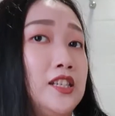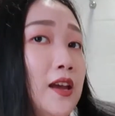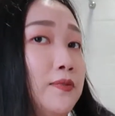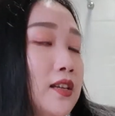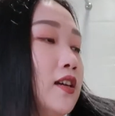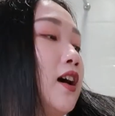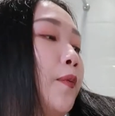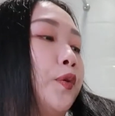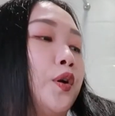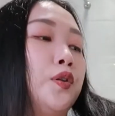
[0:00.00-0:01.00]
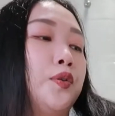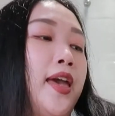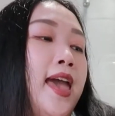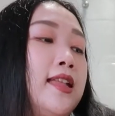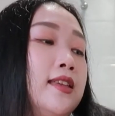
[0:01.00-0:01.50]
chapter, I'm going
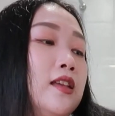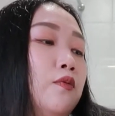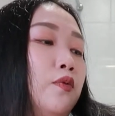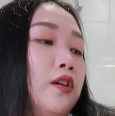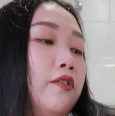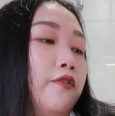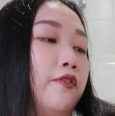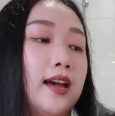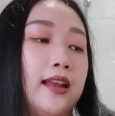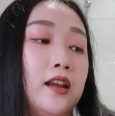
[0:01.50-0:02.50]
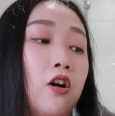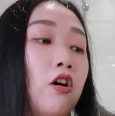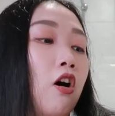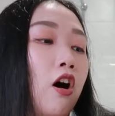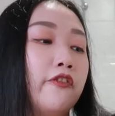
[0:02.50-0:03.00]
to end it with cut it
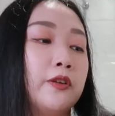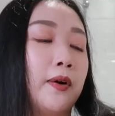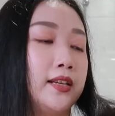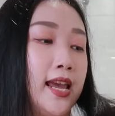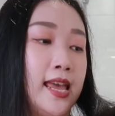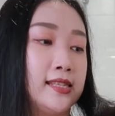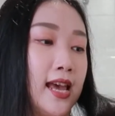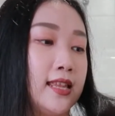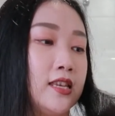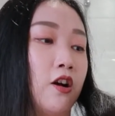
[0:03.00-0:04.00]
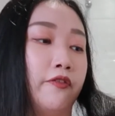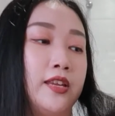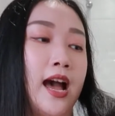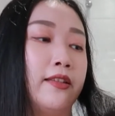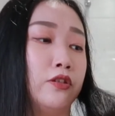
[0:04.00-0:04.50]
all off about the anxiety of
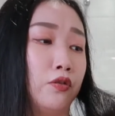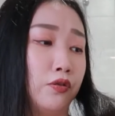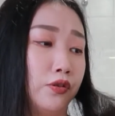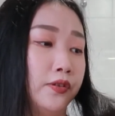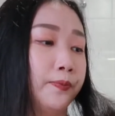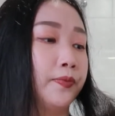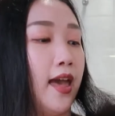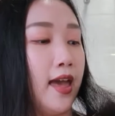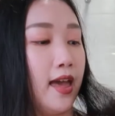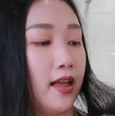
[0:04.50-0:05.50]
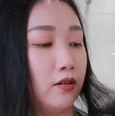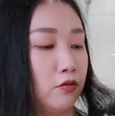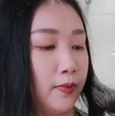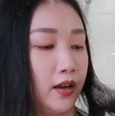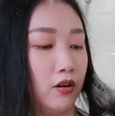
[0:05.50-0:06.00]
the unknown. And oh
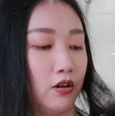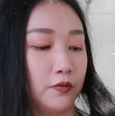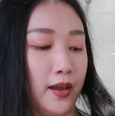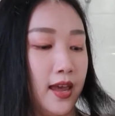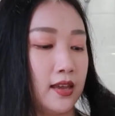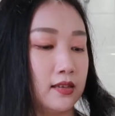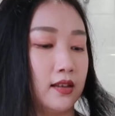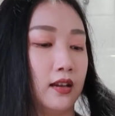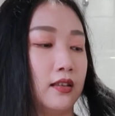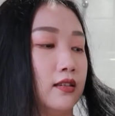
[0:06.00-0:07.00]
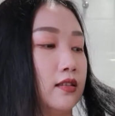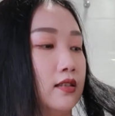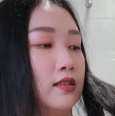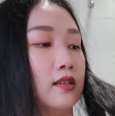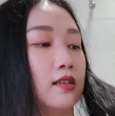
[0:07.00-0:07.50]
my gosh, my hair is stuck in the
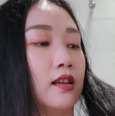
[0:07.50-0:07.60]
scissors.